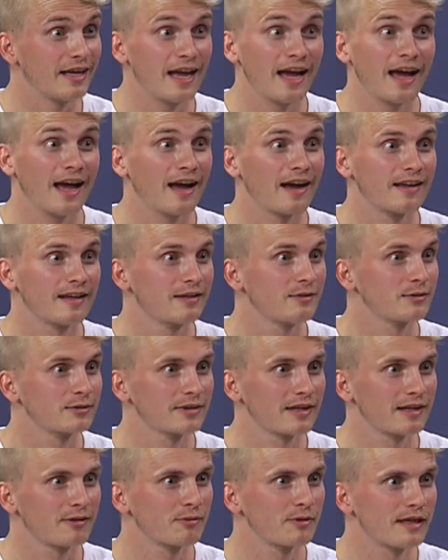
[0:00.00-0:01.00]
Yeah, and it was
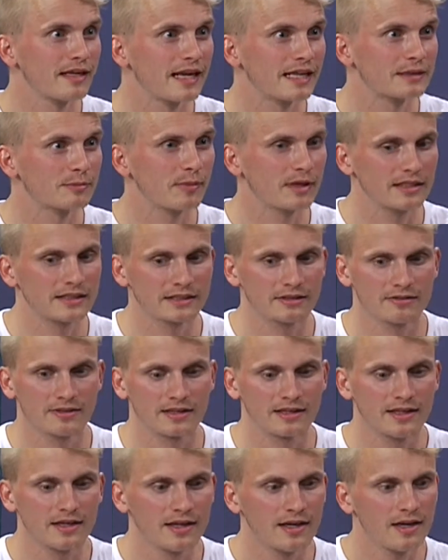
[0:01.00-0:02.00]
like really expensive,
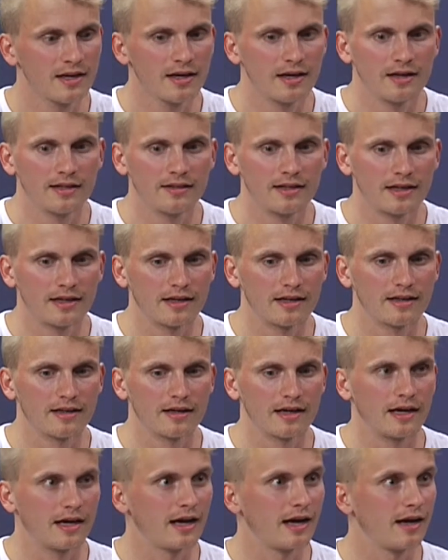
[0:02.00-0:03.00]
and then. And
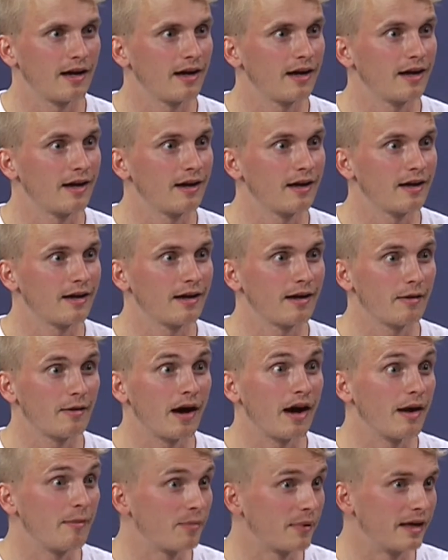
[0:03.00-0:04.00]
who paid?
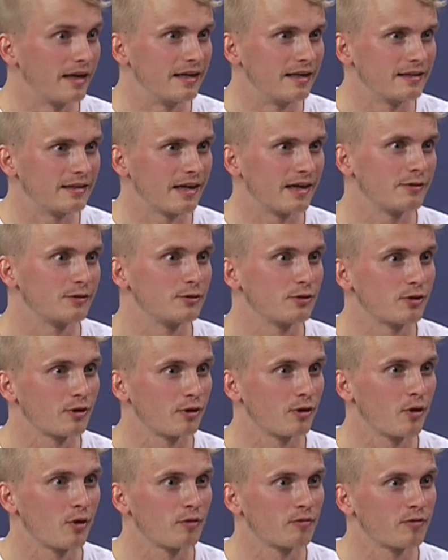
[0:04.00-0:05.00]
I paid it. I took a
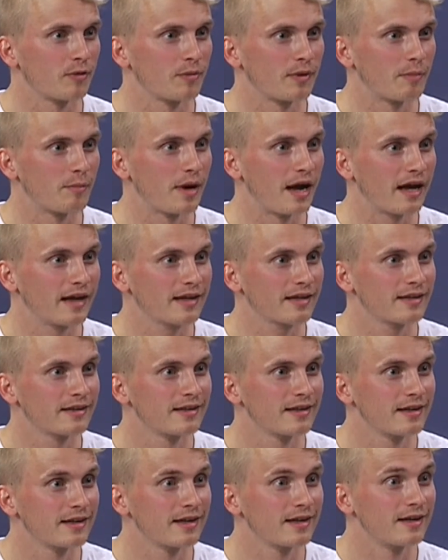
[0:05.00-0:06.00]
loan from the bank.
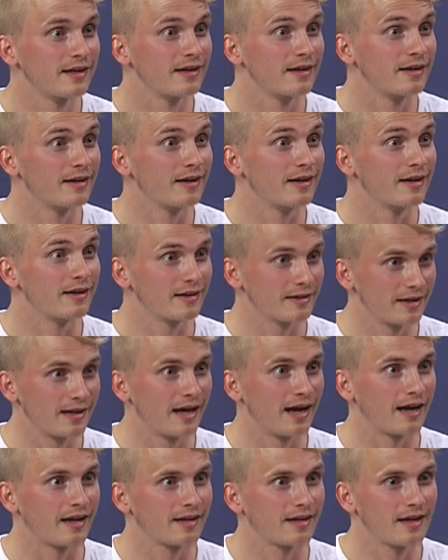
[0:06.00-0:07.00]
Oh, you took a loan. Okay.
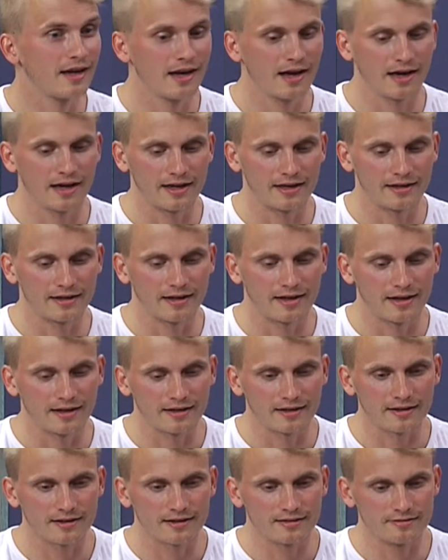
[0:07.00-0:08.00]
Yeah, and
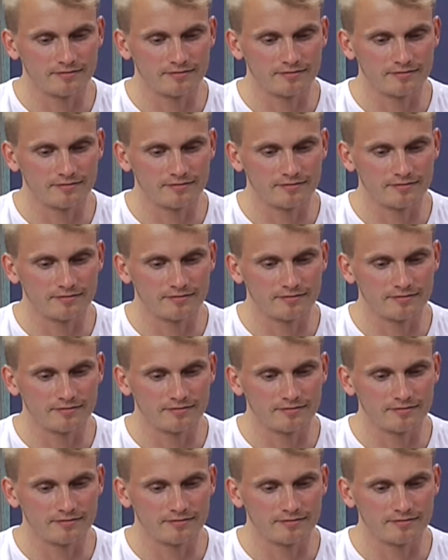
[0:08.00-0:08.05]
like